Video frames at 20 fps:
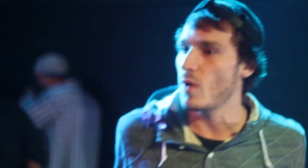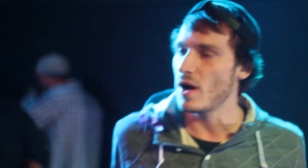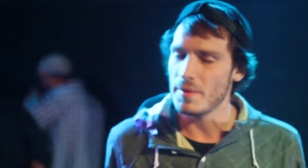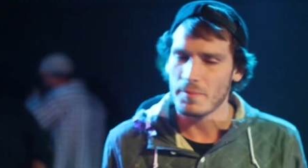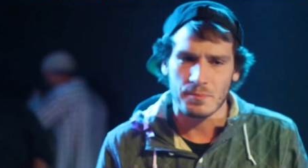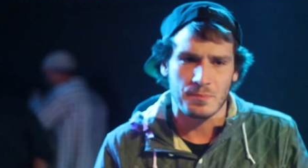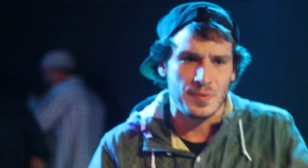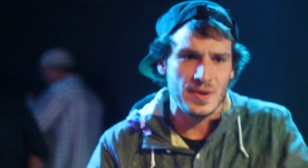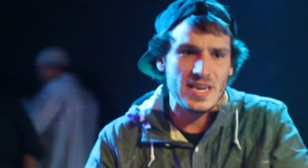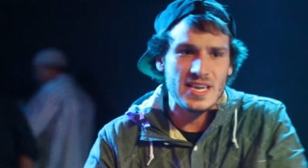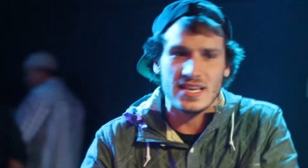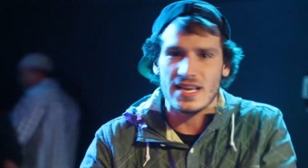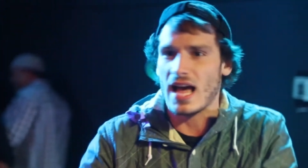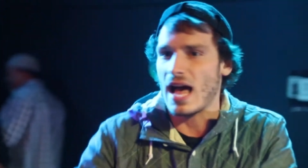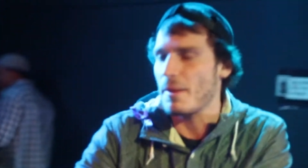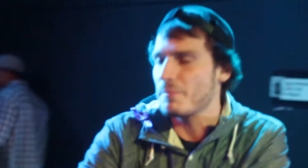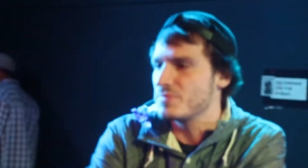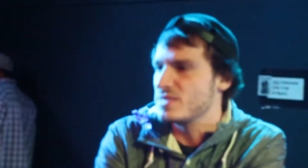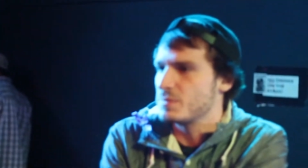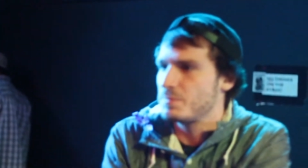What beat?
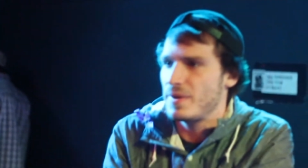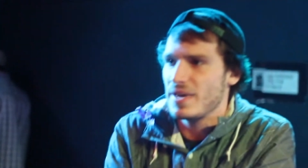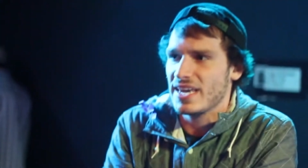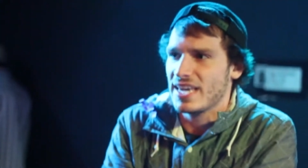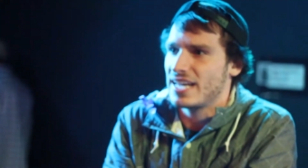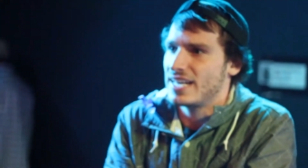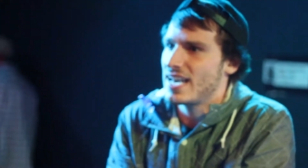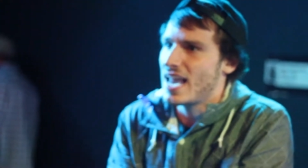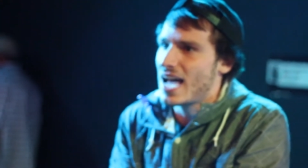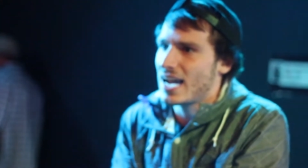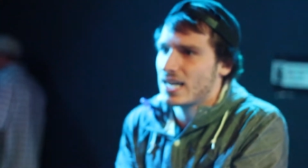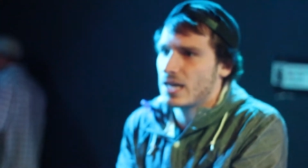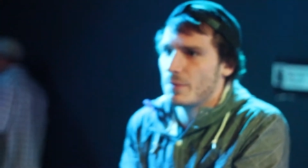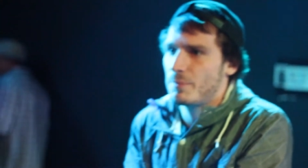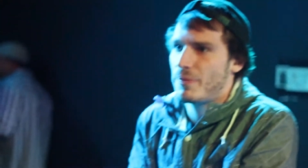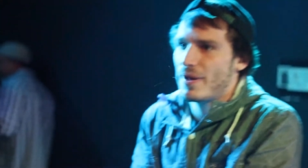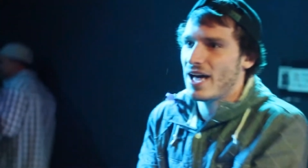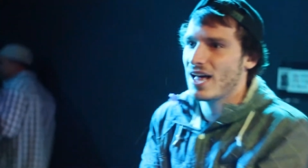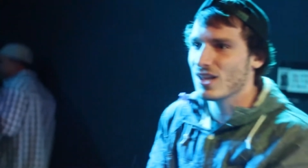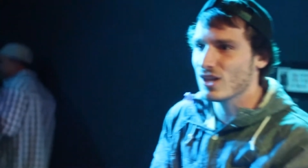I'm speaking
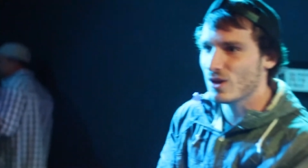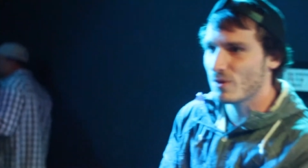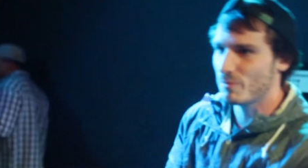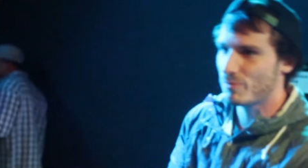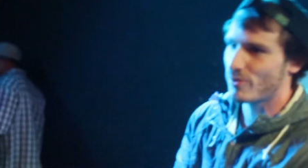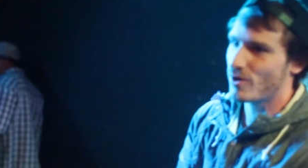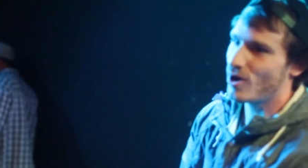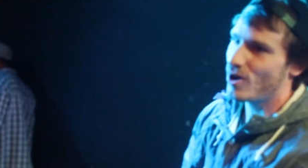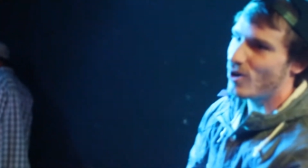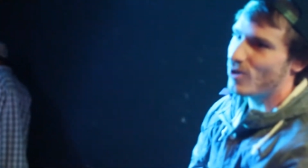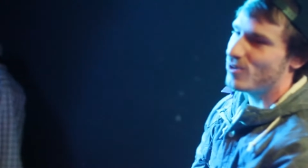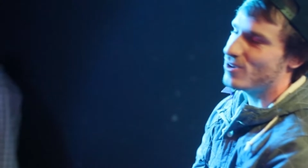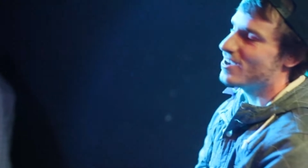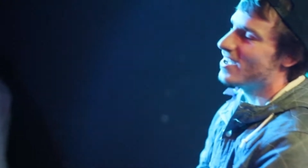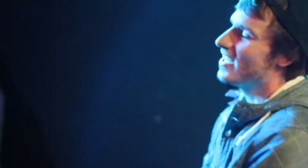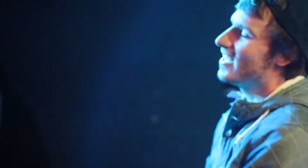acapella, bro.